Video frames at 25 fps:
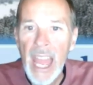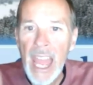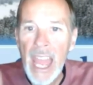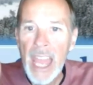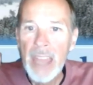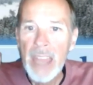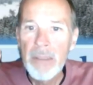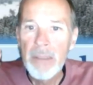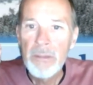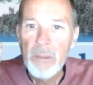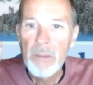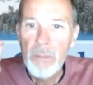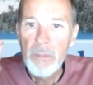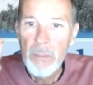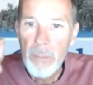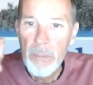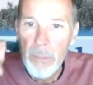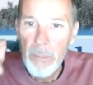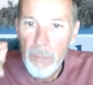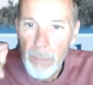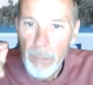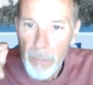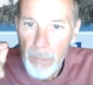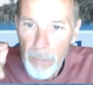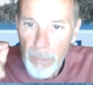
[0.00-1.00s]
and
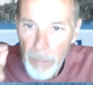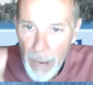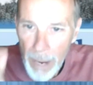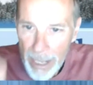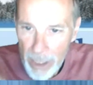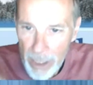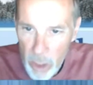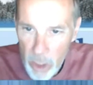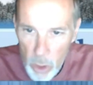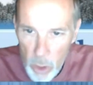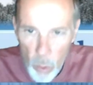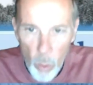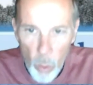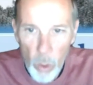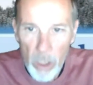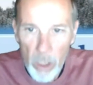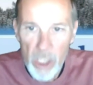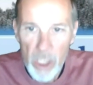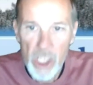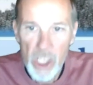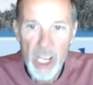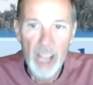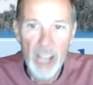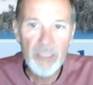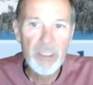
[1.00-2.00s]
my
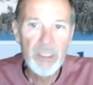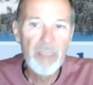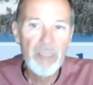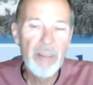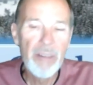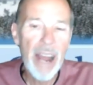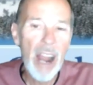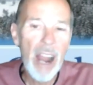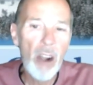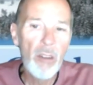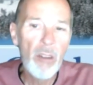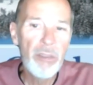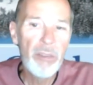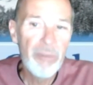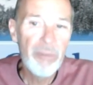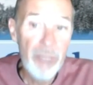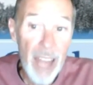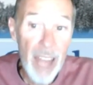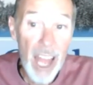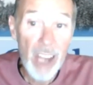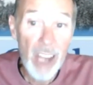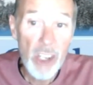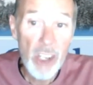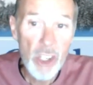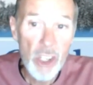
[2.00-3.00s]
sword shall devour
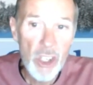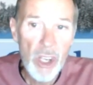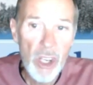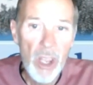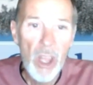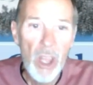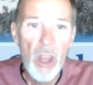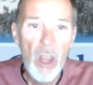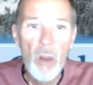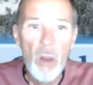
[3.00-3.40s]
flesh,